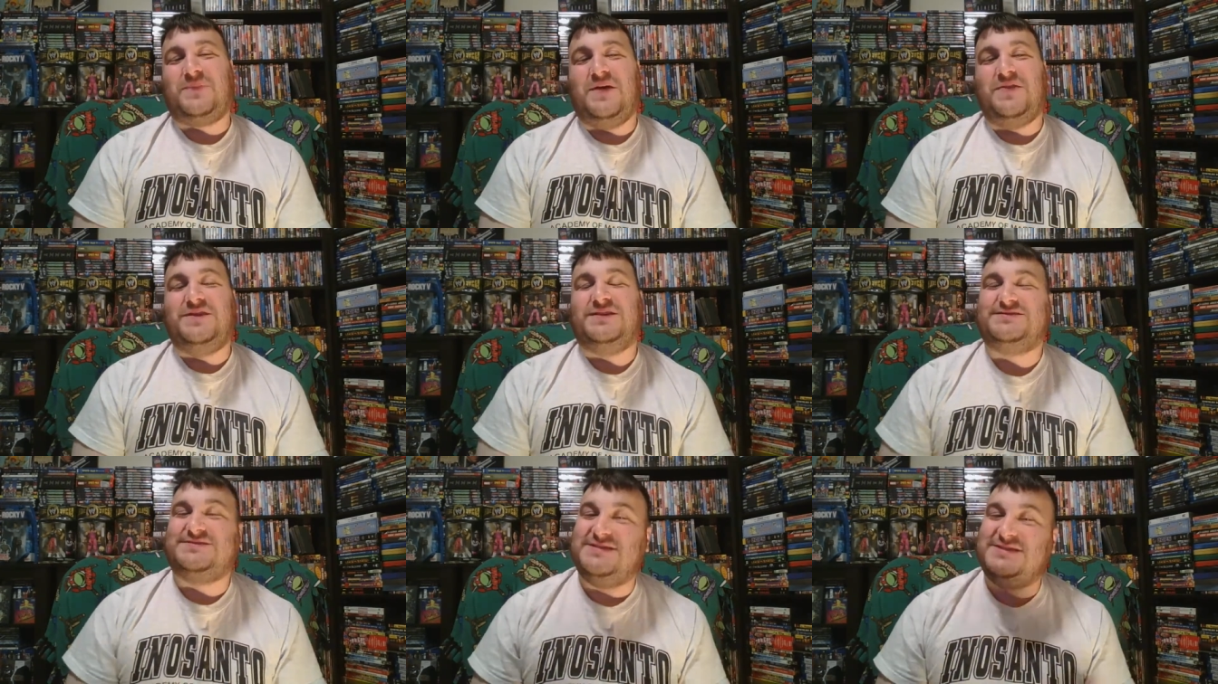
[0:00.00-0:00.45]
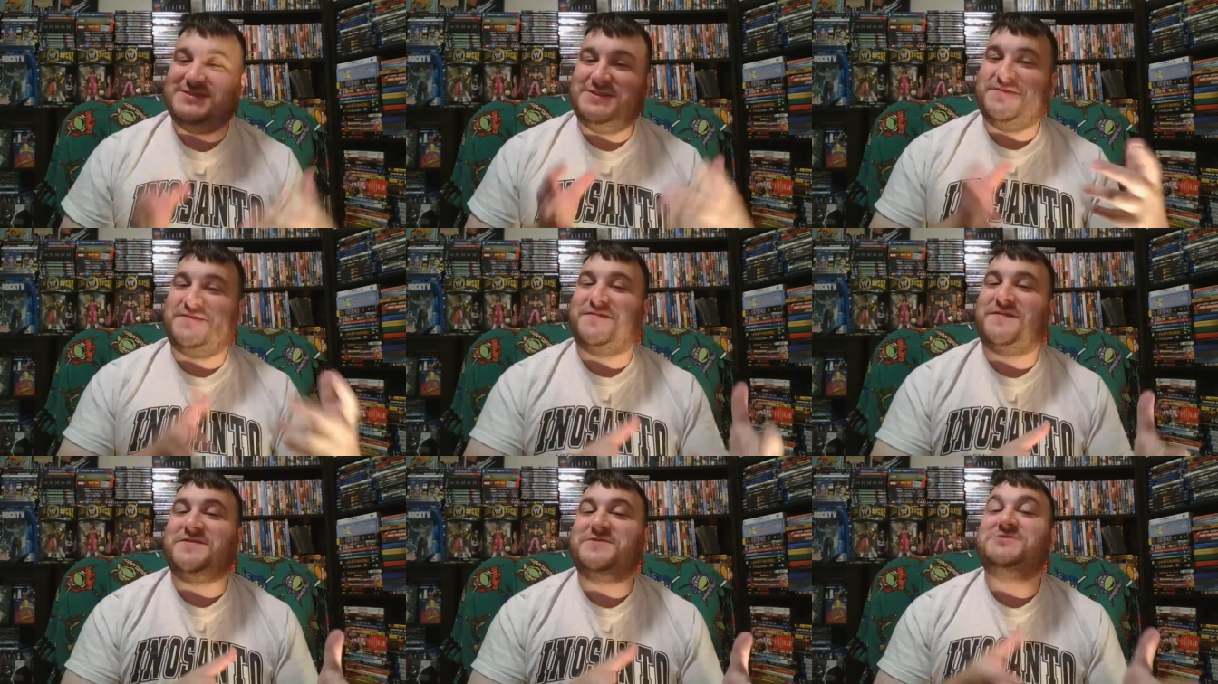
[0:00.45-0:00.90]
This is the
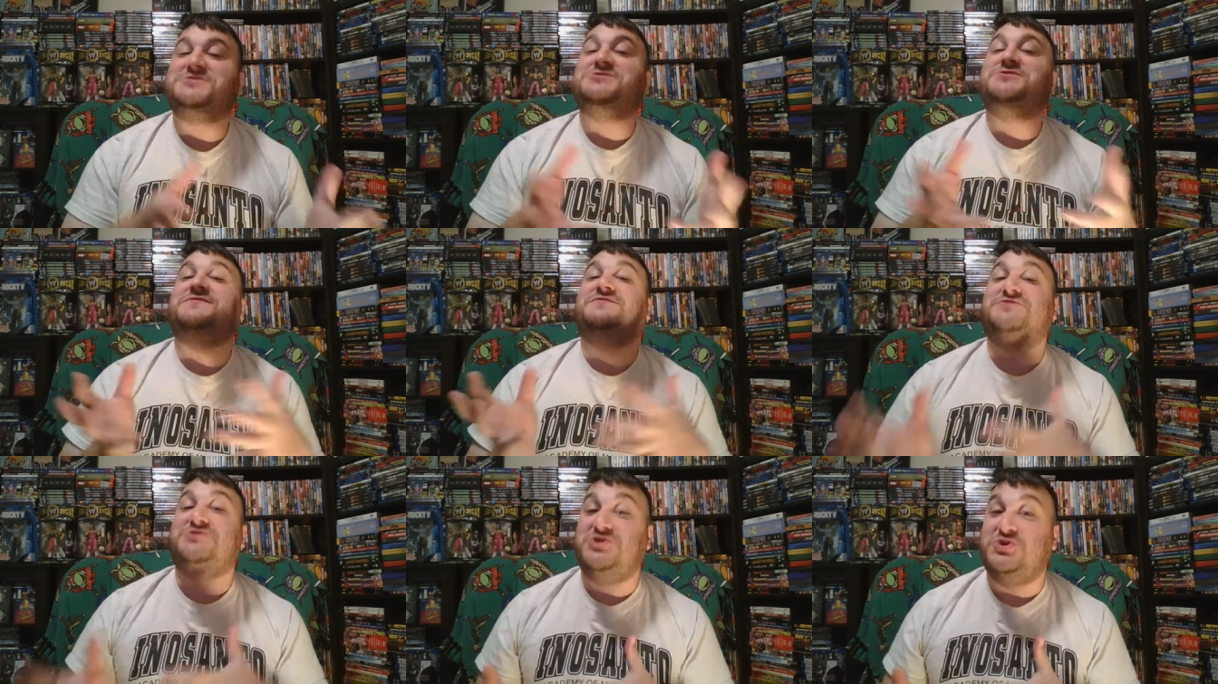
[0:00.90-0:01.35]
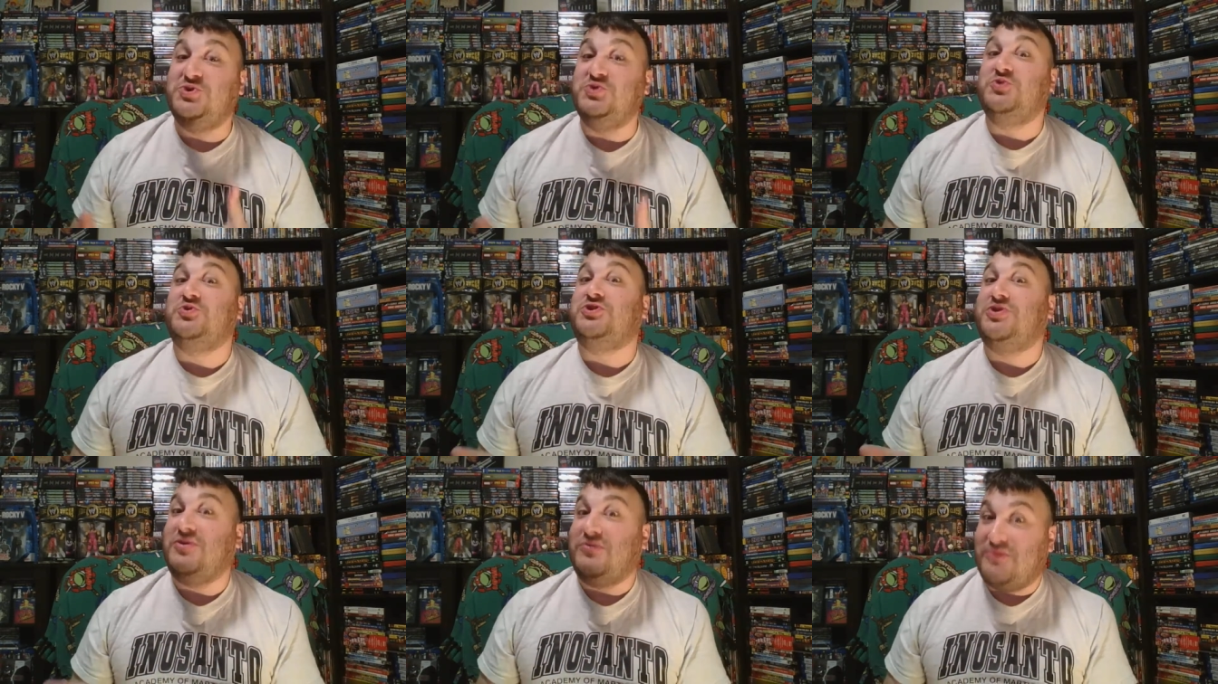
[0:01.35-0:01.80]
first of two
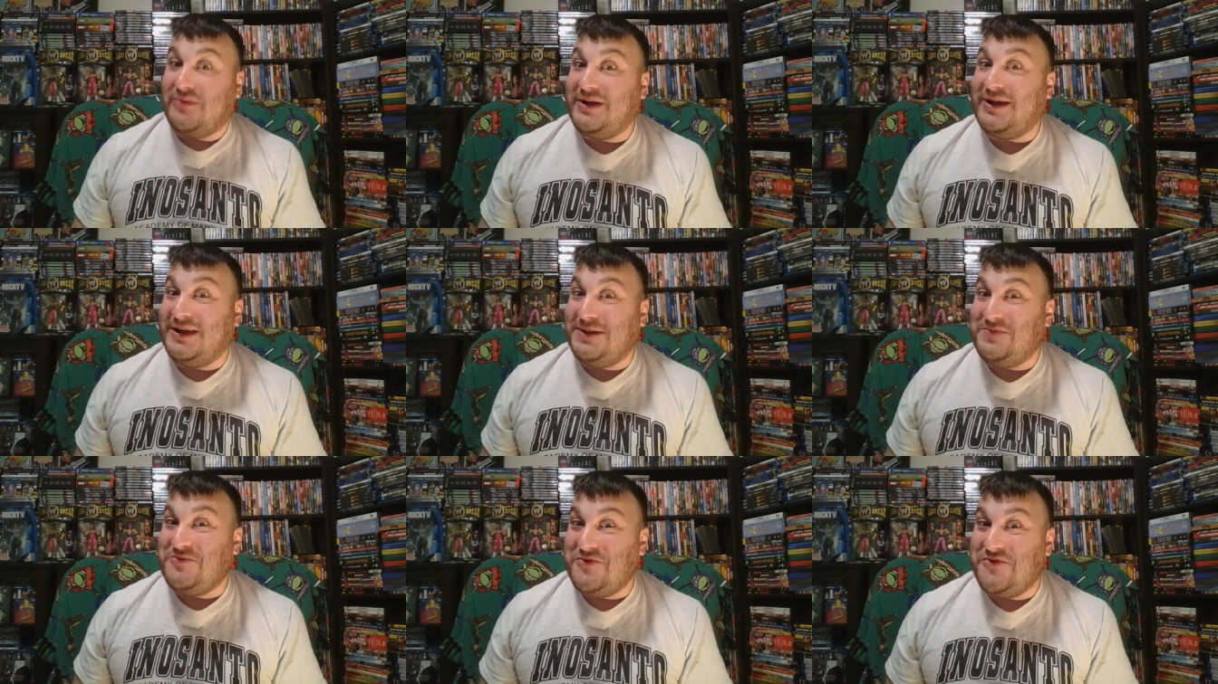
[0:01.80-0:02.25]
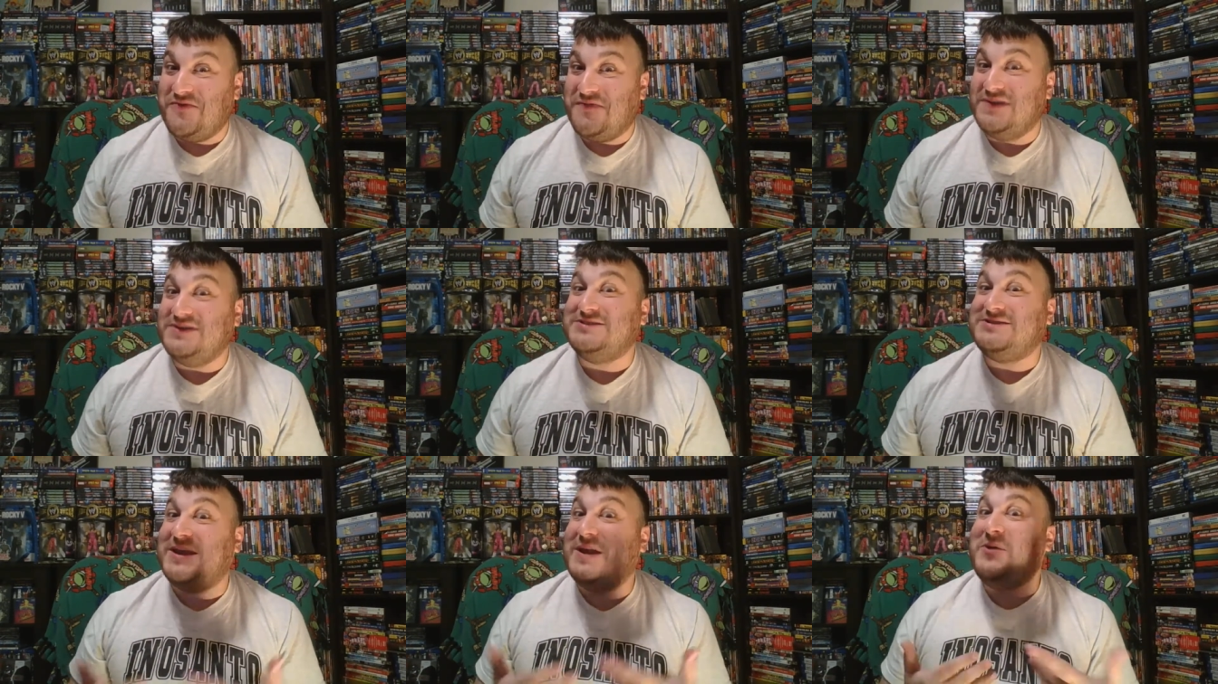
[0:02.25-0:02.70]
Korean
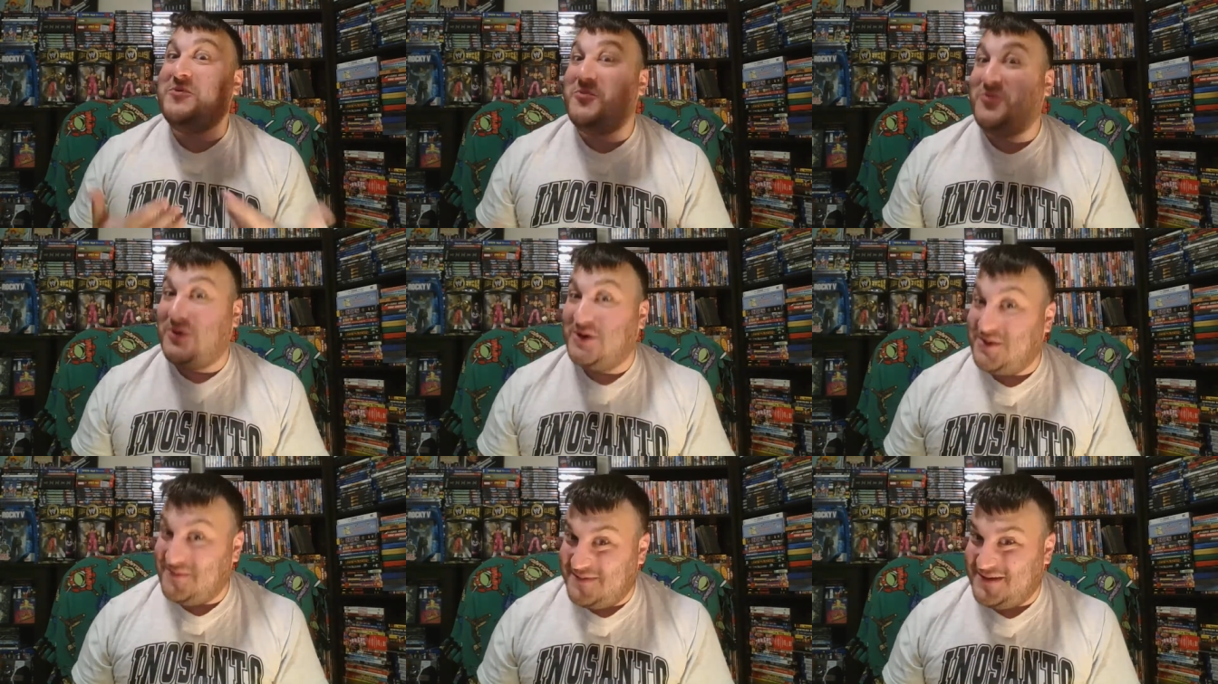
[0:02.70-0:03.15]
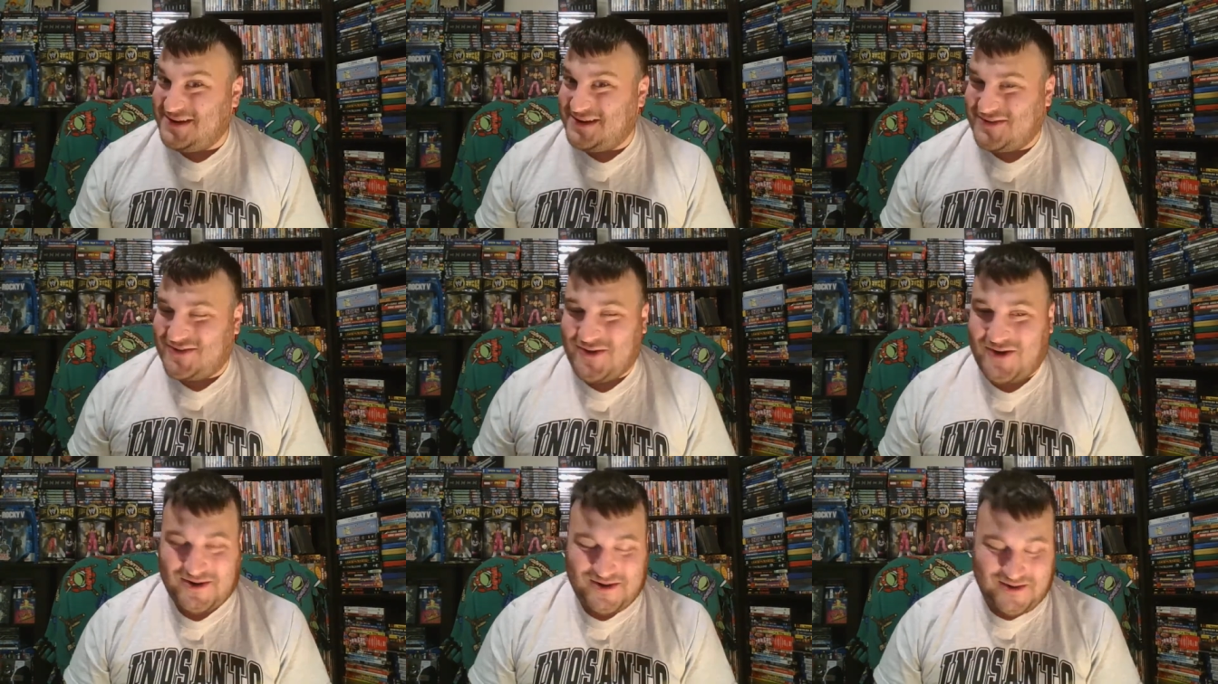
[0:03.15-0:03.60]
movies he wanted me to
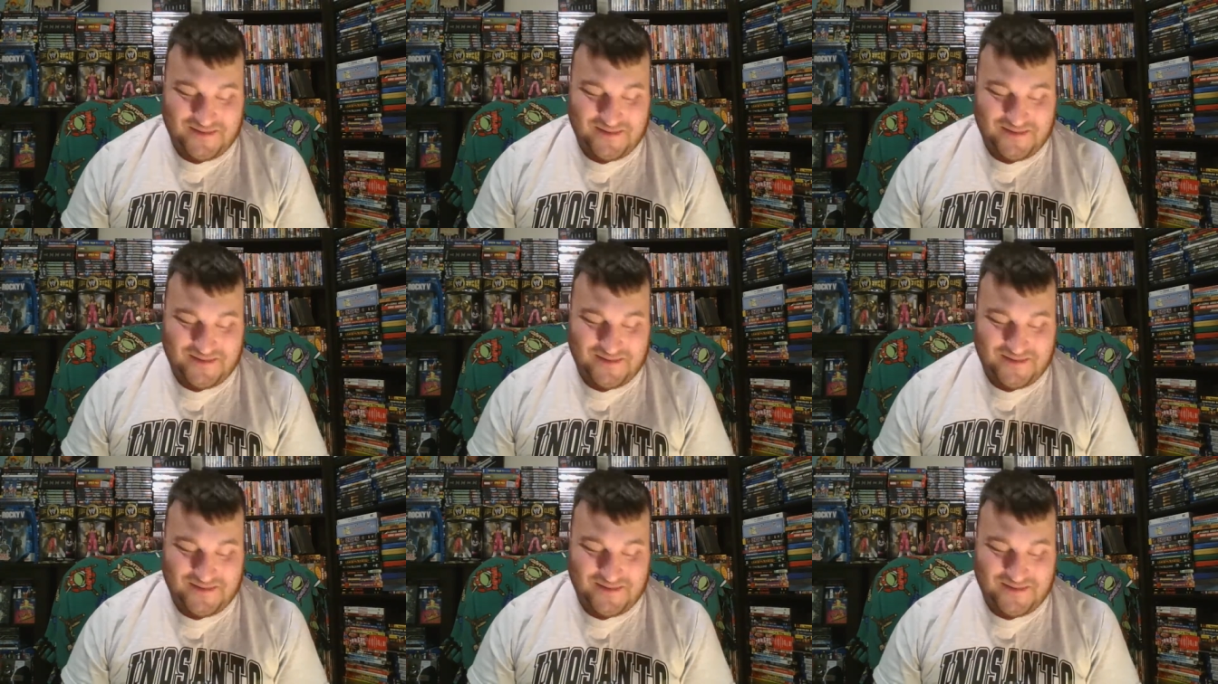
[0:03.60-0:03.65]
talk